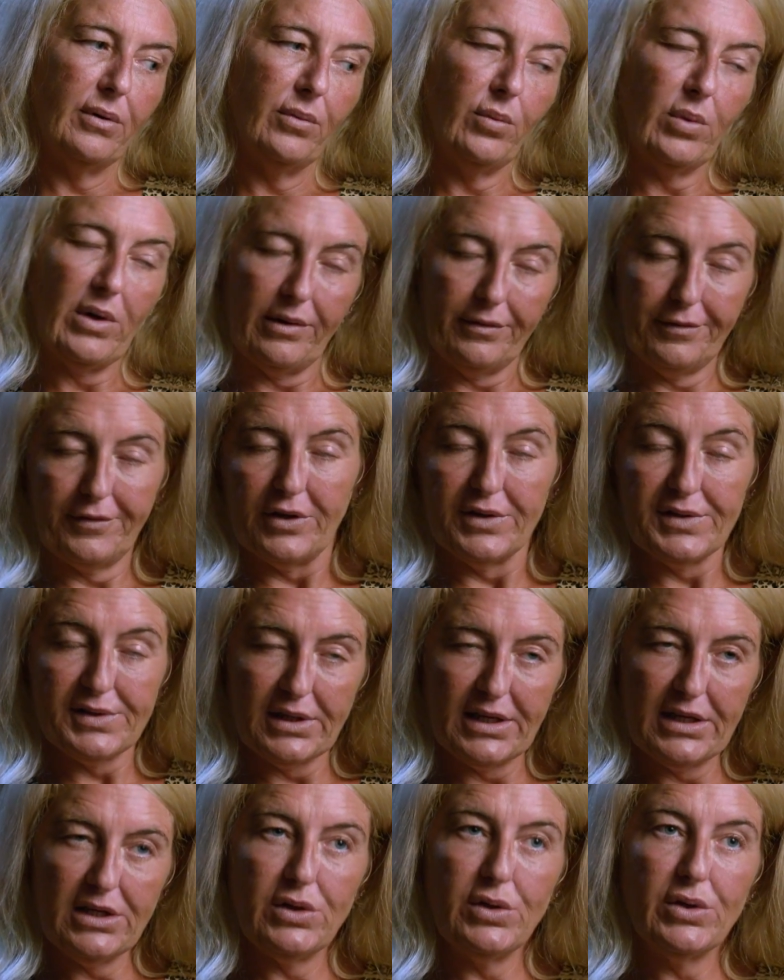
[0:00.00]
Well,
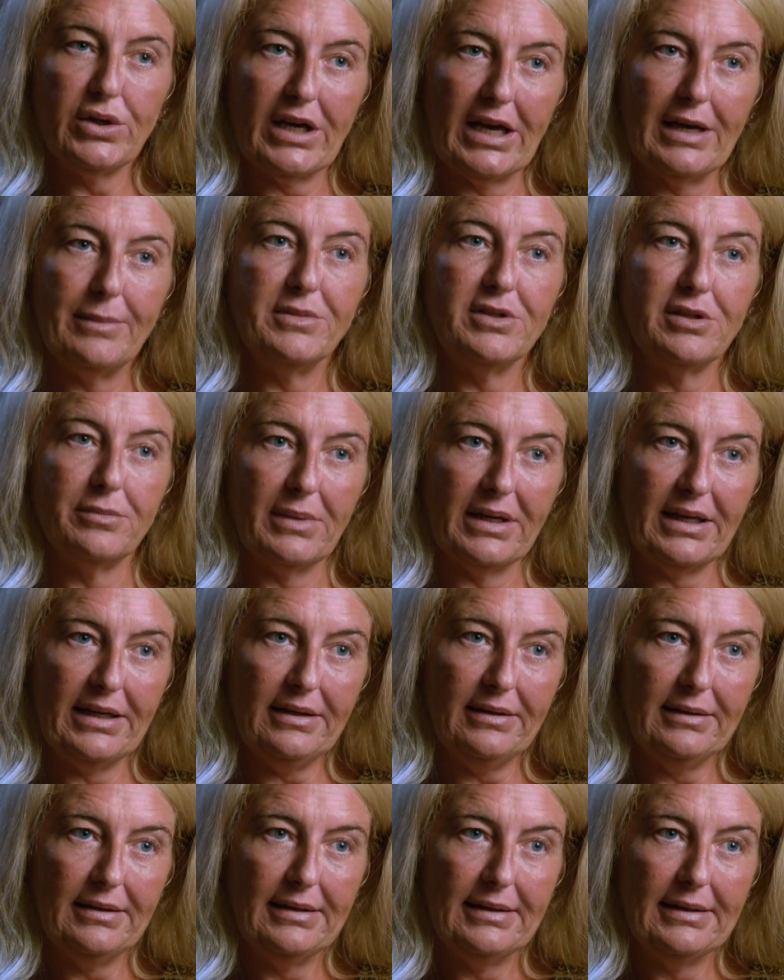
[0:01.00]
firstly, you came to
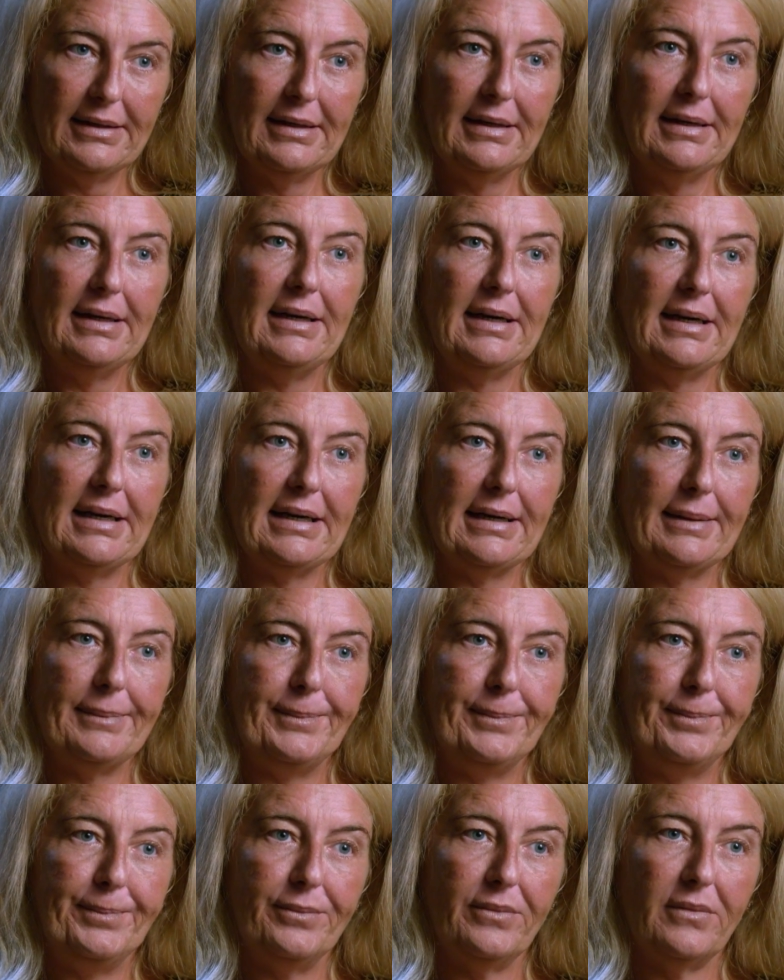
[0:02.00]
me,
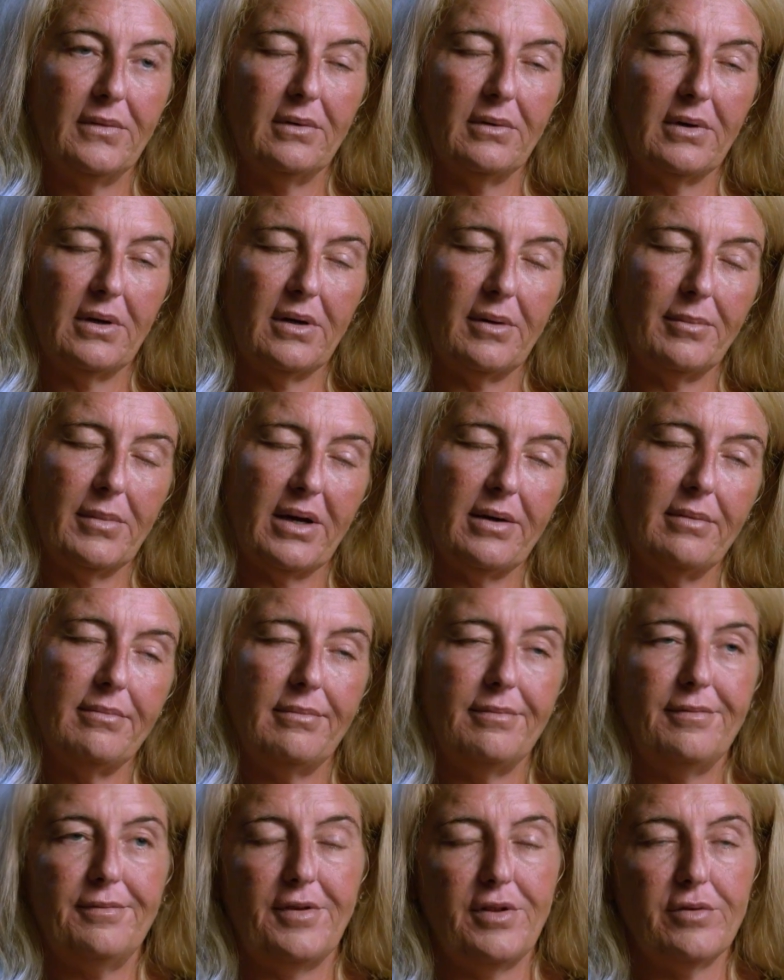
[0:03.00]
um, and I might,
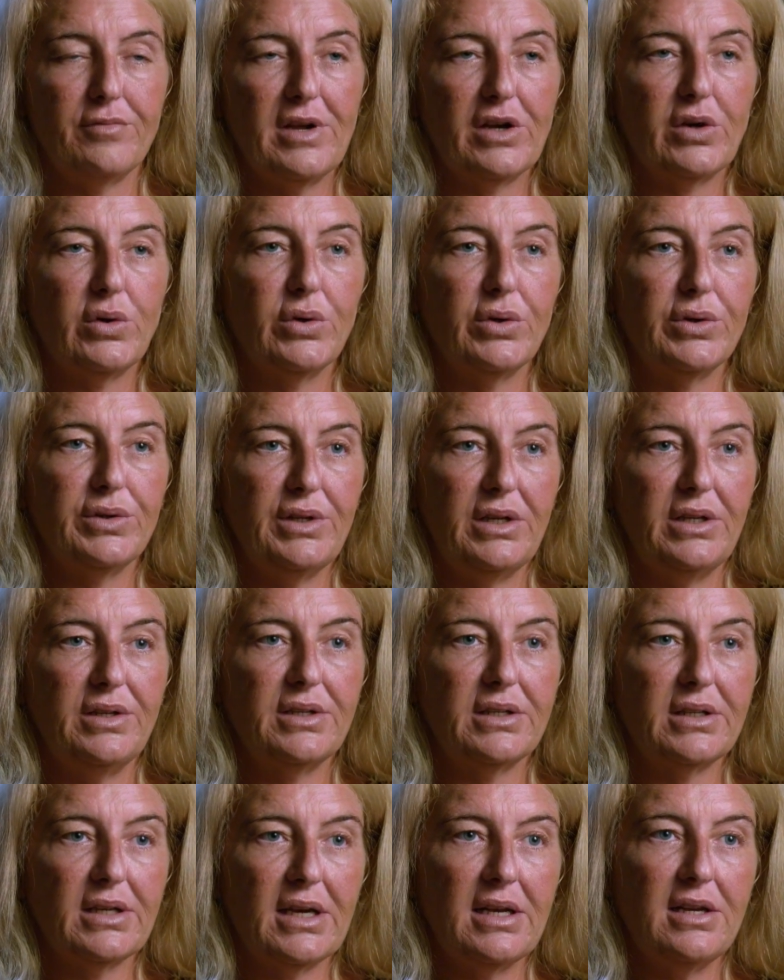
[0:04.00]
for the record,
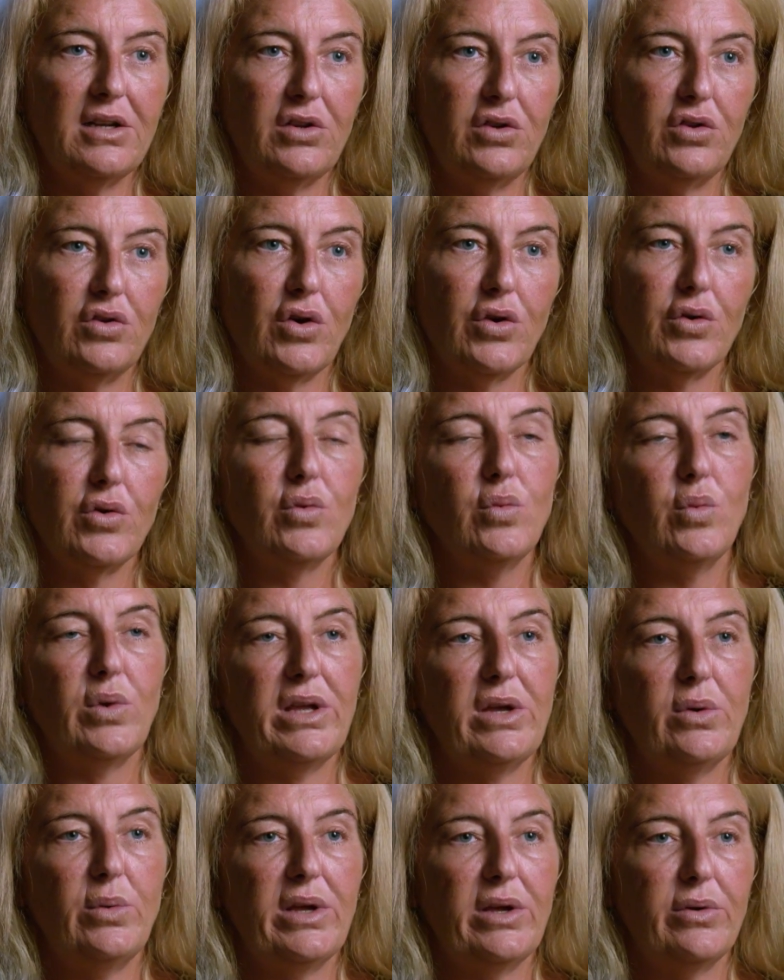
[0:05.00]
indicate not
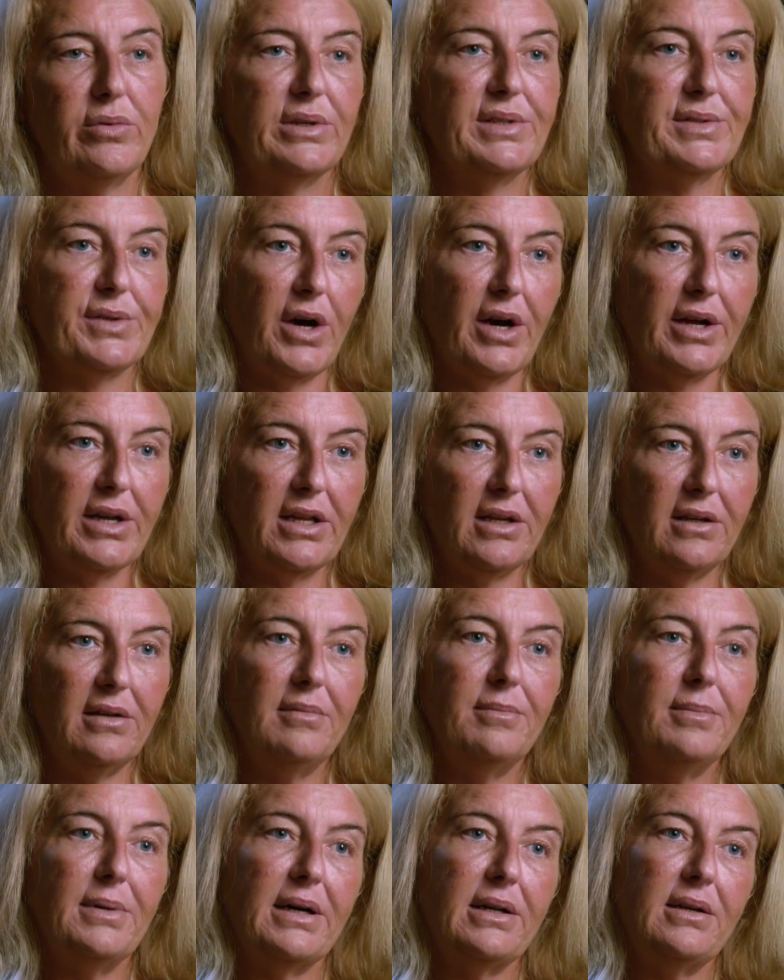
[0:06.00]
where we're
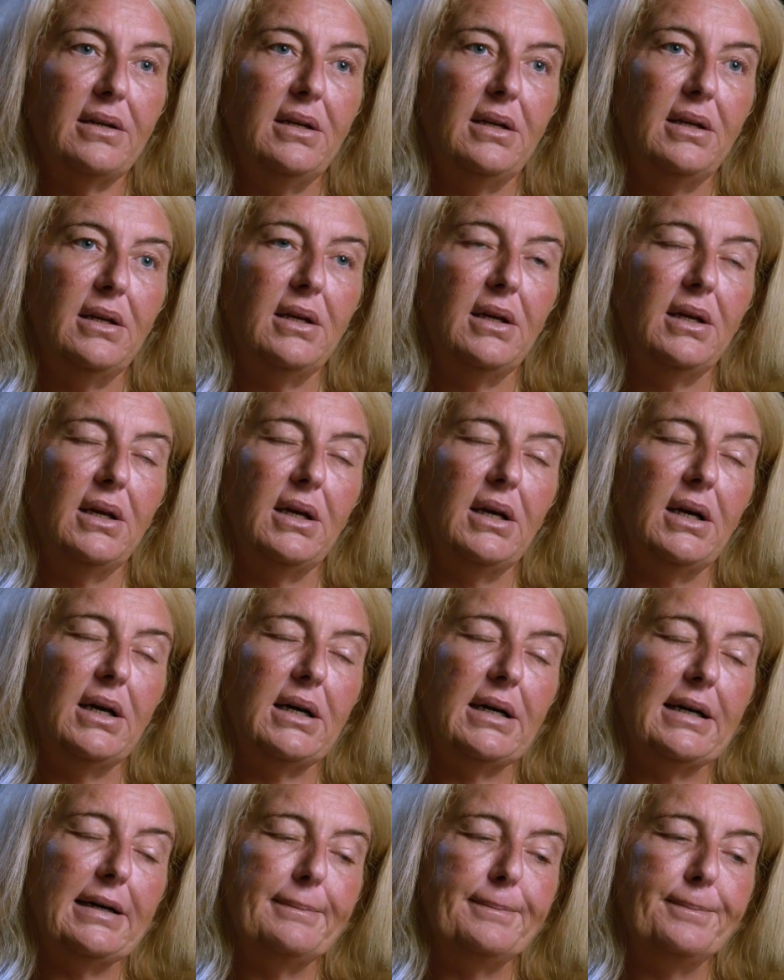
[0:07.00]
residing, but
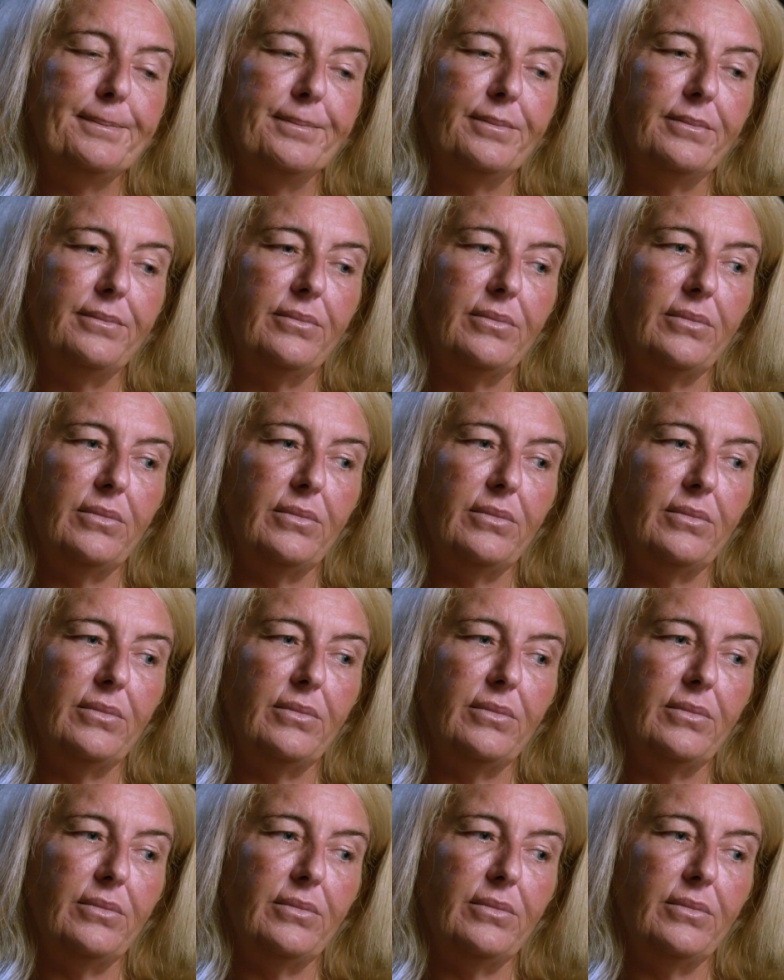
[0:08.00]
um,